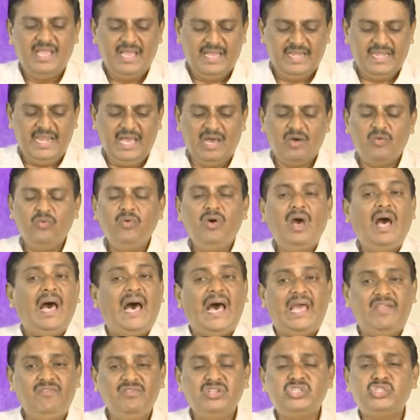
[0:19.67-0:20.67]
Now,
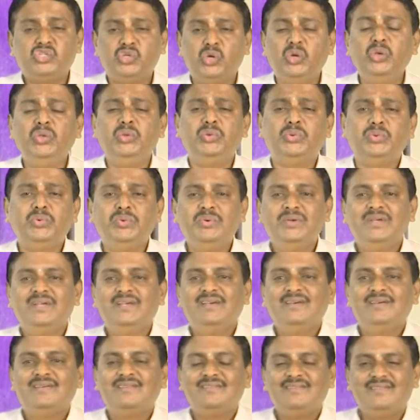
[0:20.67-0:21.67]
I will show you
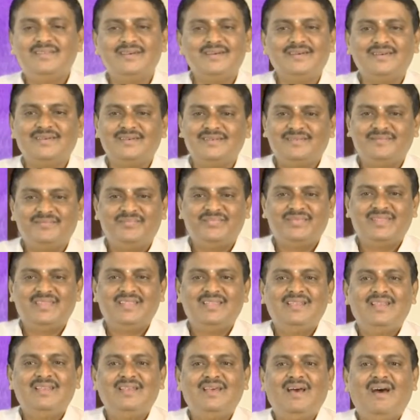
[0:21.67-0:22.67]
the
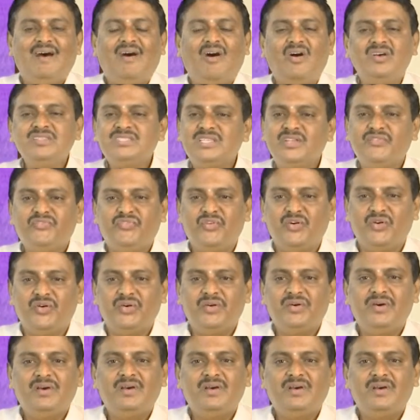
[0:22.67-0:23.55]
answer for